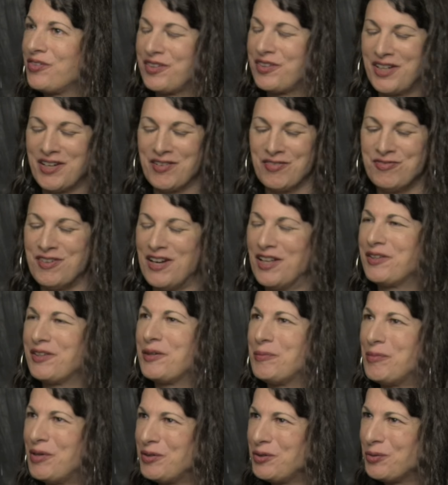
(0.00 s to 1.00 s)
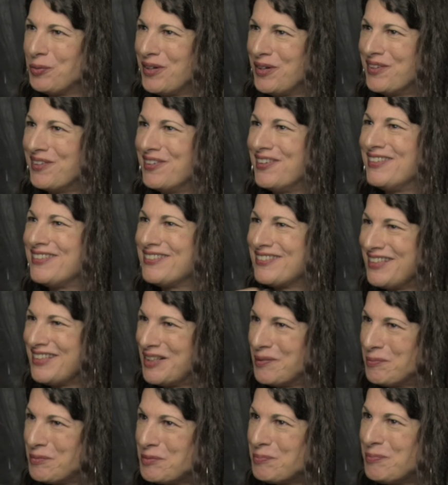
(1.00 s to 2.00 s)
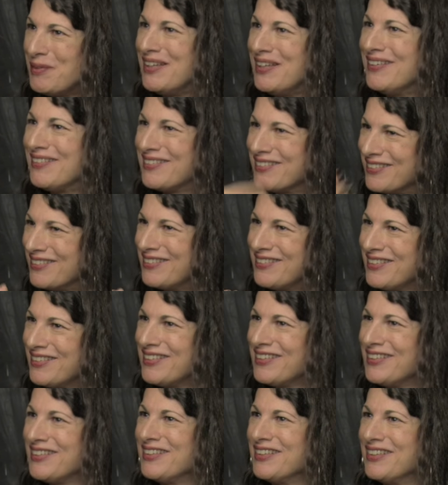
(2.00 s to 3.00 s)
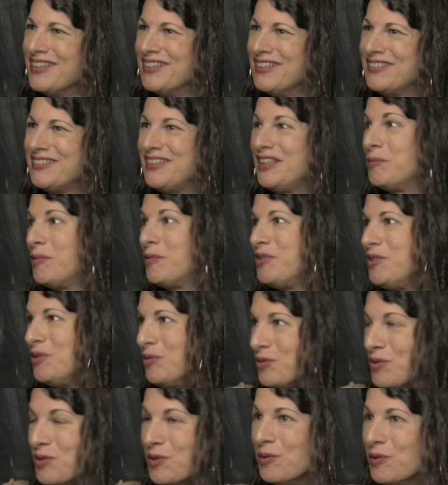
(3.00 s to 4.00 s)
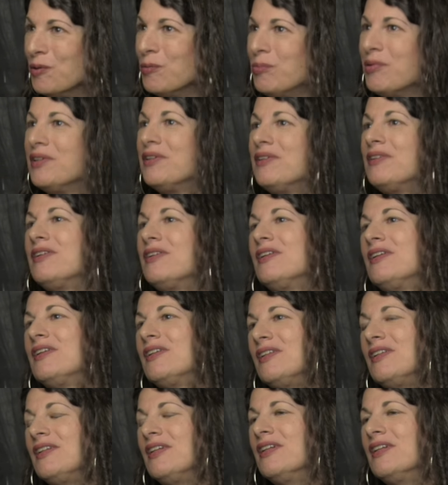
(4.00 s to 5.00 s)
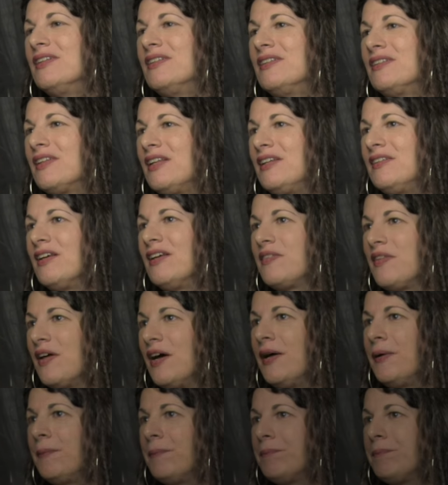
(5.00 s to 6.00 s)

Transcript: They're going to have followed them on Twitter and seen them speak and seen them on YouTube and things like that.